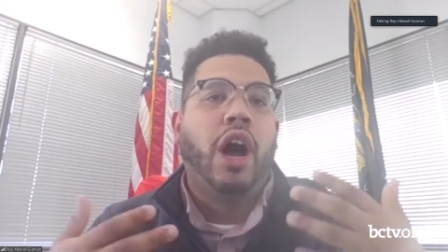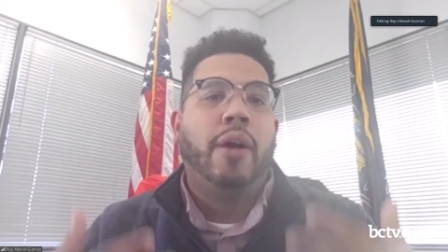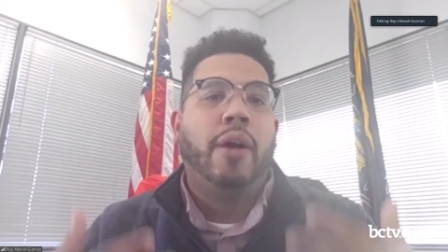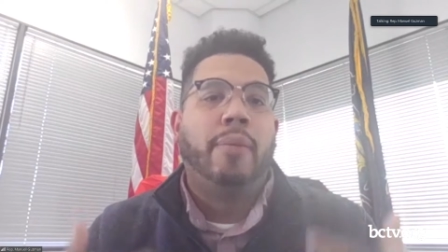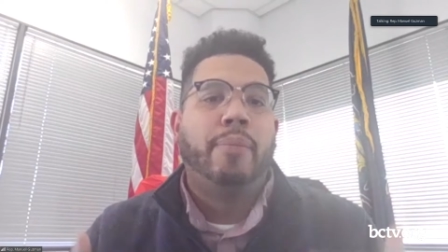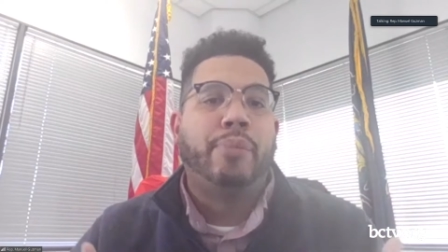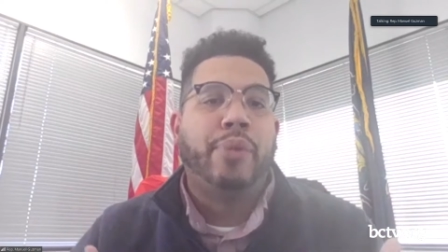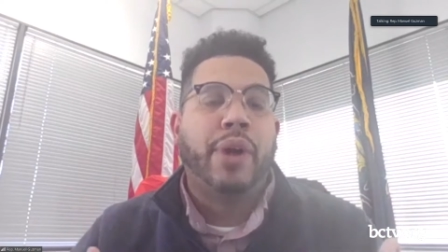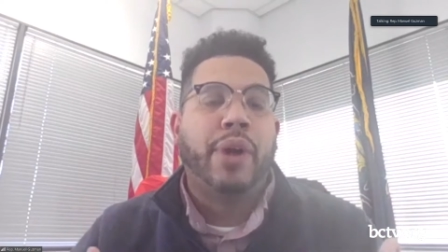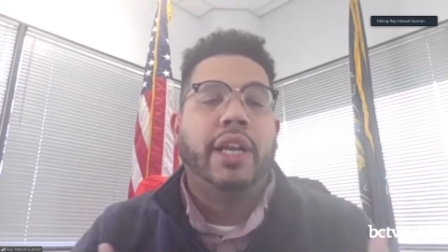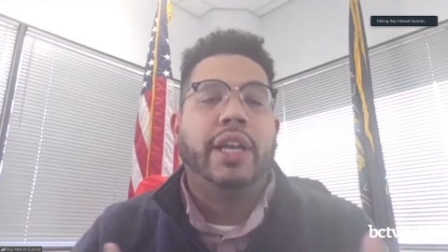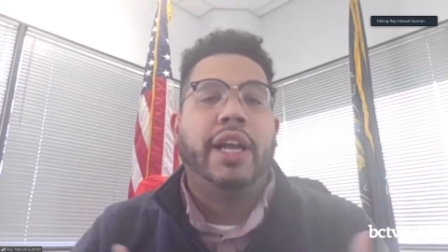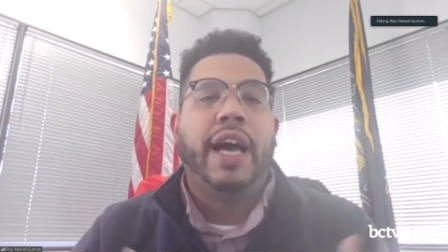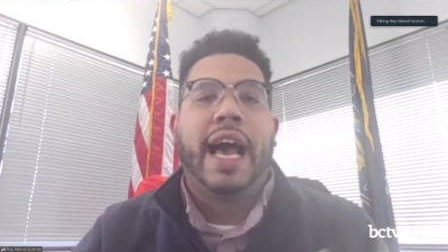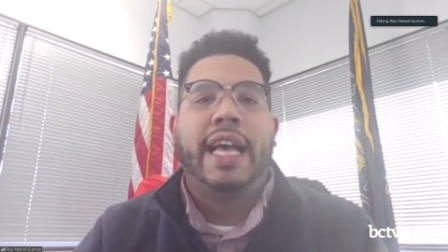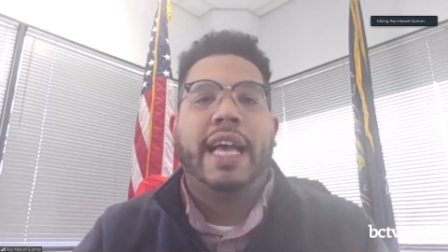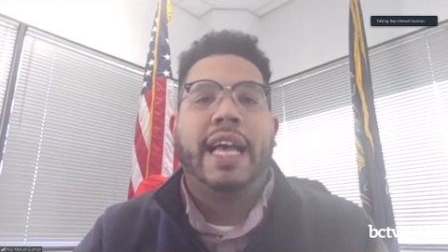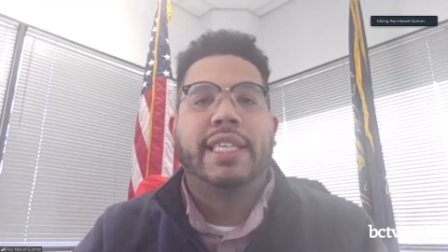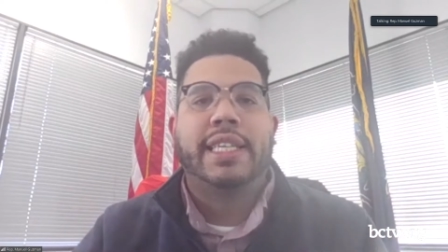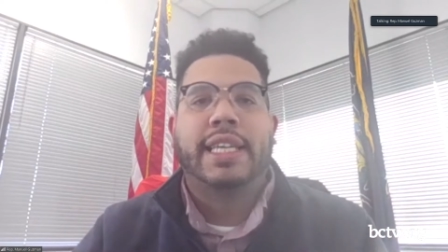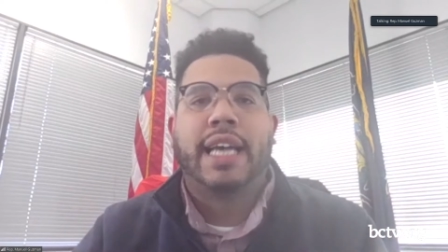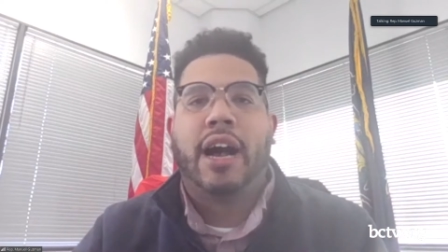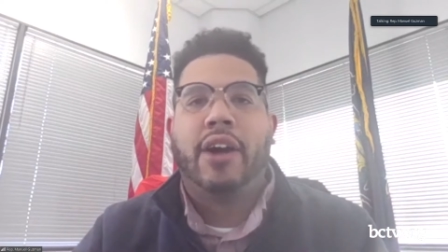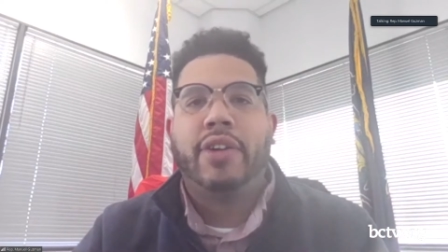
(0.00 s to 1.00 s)
umbrella
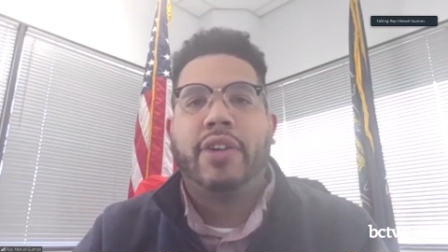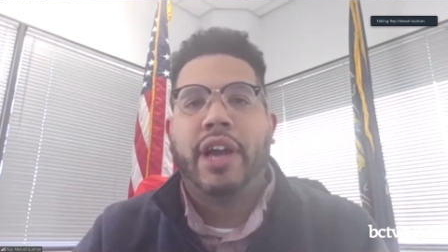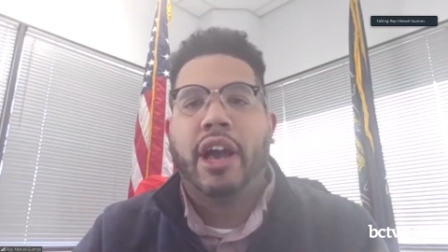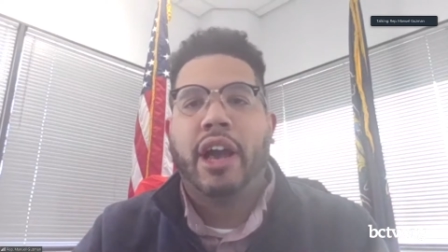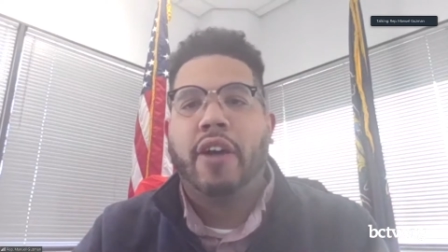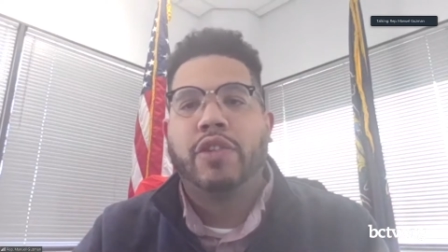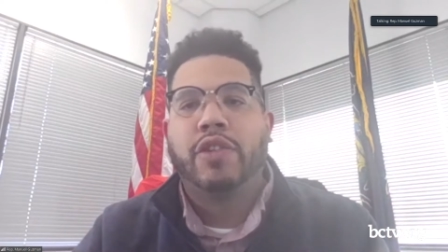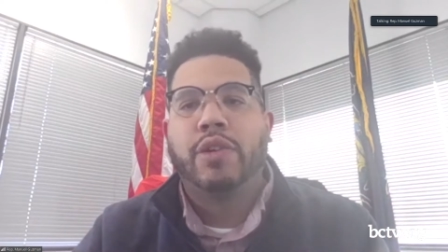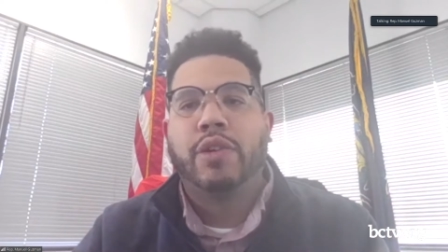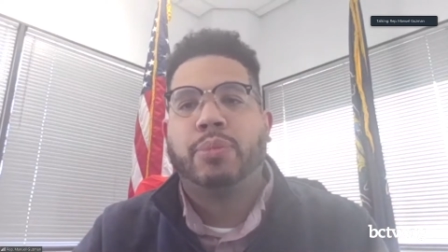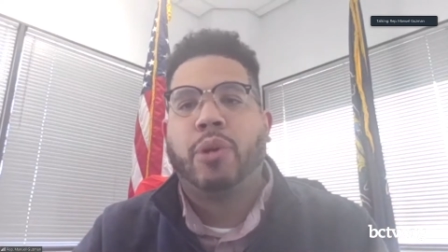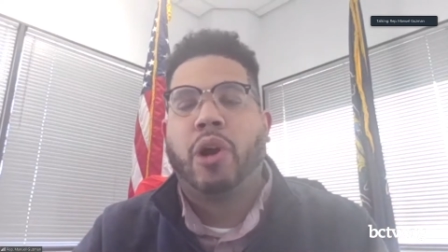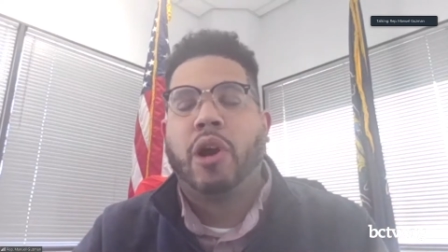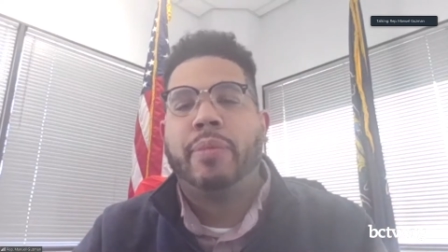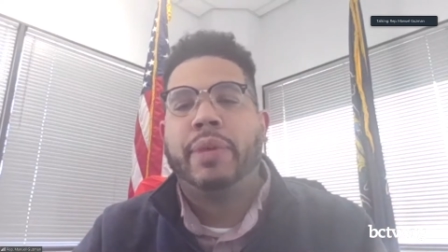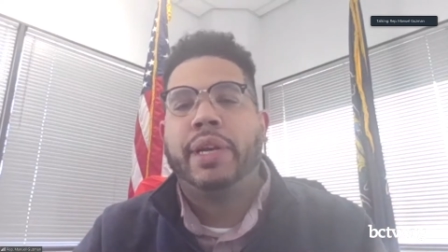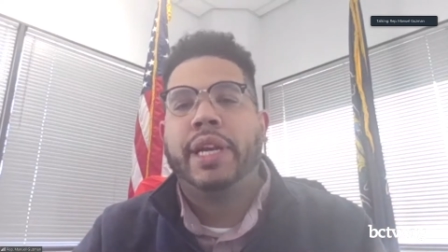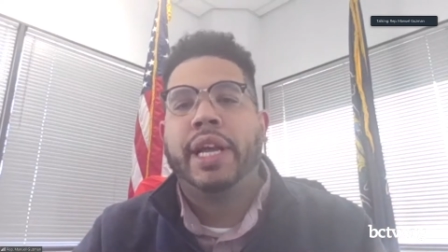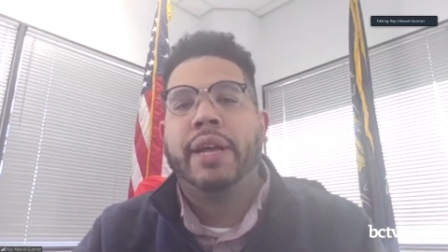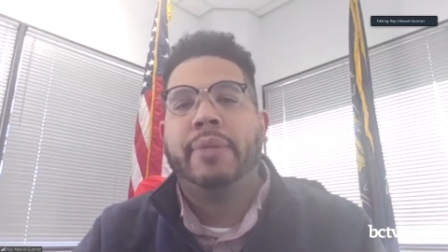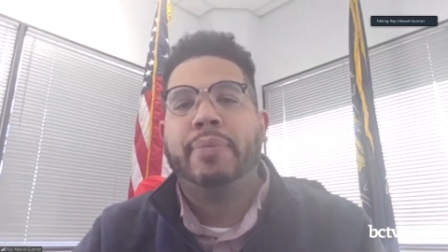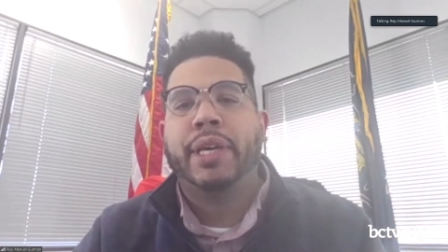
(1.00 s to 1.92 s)
as a county health department.